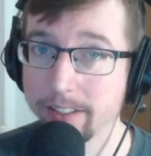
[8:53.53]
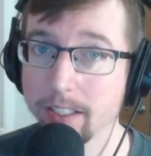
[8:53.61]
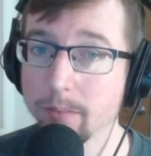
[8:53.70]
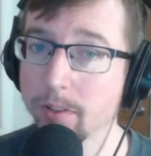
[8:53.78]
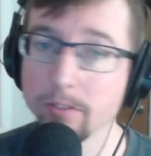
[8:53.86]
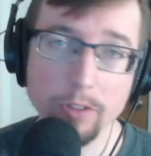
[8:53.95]

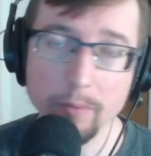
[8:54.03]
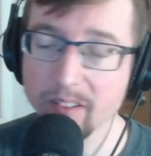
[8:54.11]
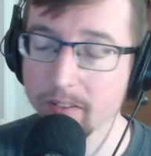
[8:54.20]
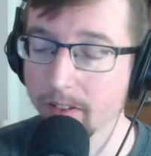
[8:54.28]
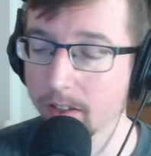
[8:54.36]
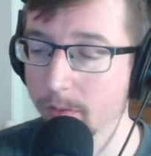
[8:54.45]
but Crimson
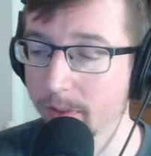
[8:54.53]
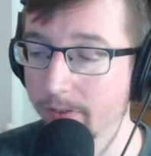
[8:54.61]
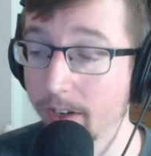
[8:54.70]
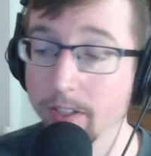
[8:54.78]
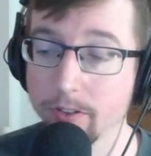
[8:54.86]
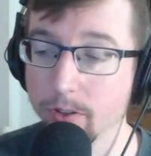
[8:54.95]
Slayer will be fine
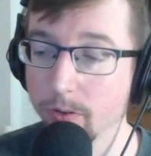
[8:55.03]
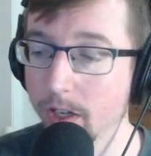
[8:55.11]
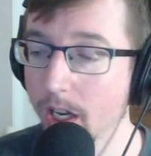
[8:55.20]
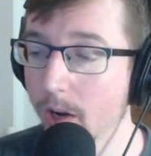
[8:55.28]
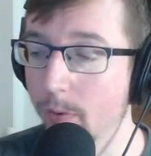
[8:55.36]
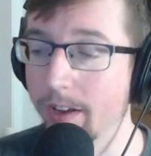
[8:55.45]
too.
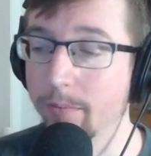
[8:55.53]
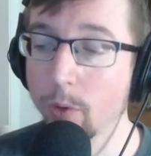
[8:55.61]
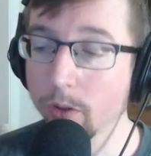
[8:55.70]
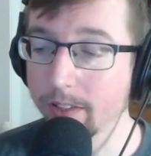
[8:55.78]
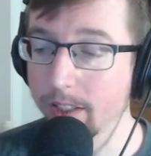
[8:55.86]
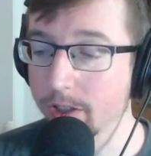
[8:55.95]
We have
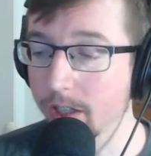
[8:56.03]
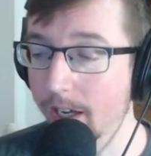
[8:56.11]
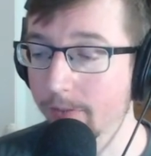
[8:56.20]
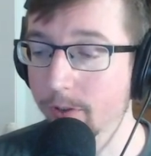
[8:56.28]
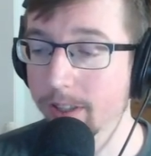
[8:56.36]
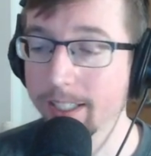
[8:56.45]
multi-shot for
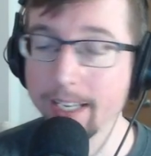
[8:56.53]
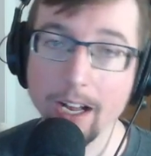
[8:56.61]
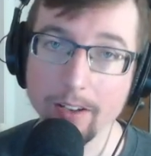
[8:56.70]
the Gauss